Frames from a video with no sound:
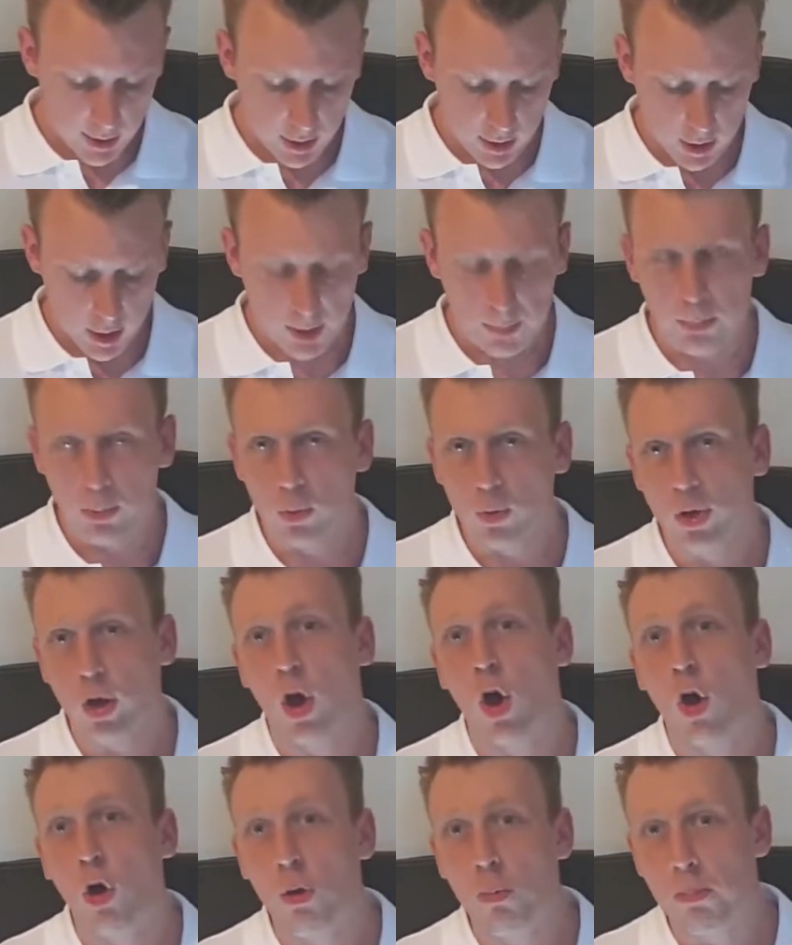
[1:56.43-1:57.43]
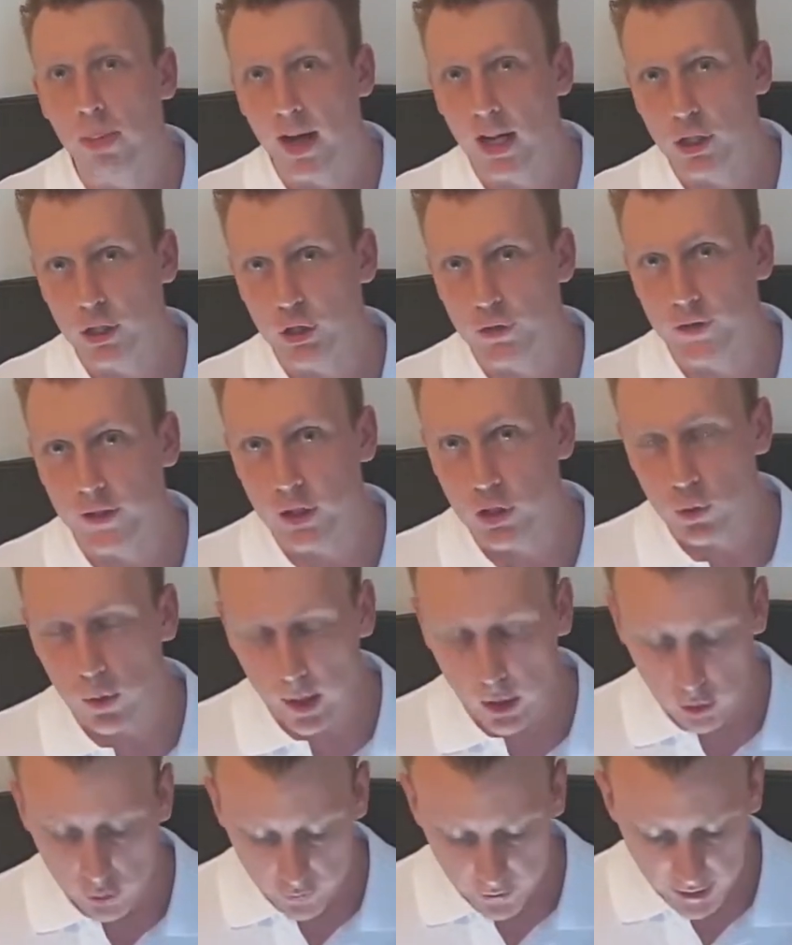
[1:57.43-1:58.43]
I bought a whole bunch for
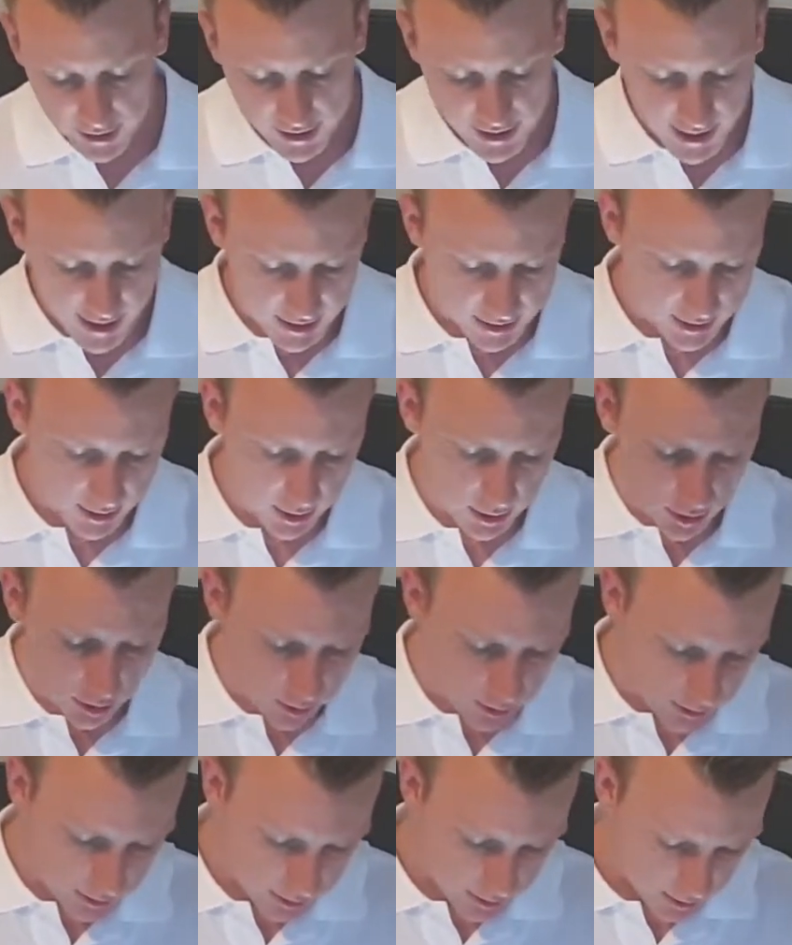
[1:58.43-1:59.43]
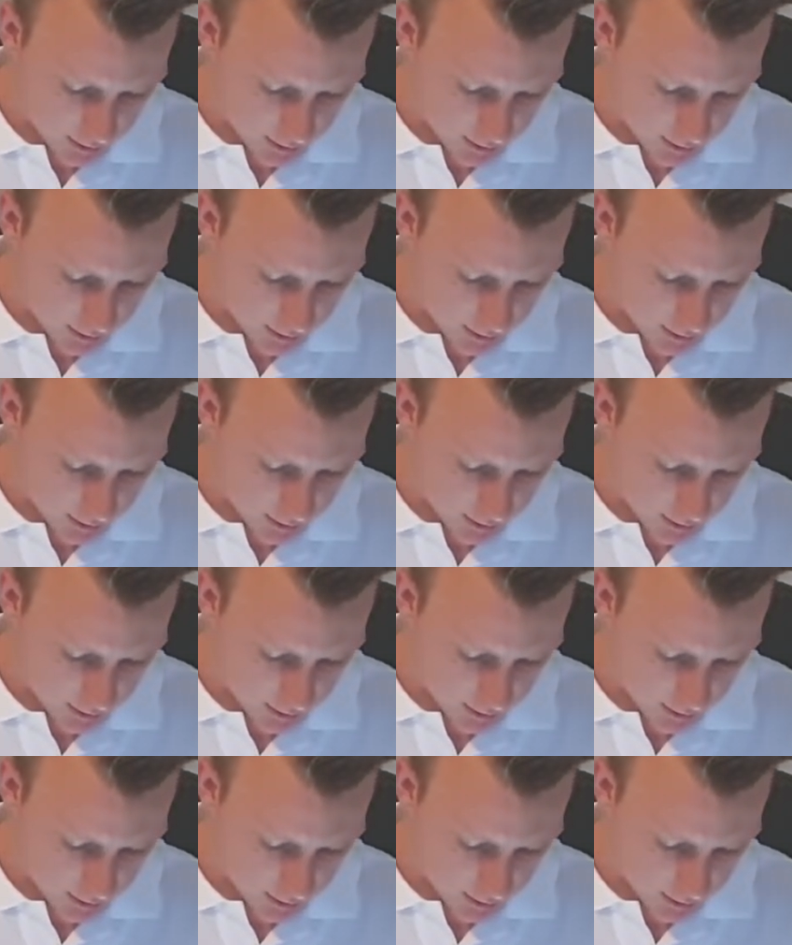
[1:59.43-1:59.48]
$12,000.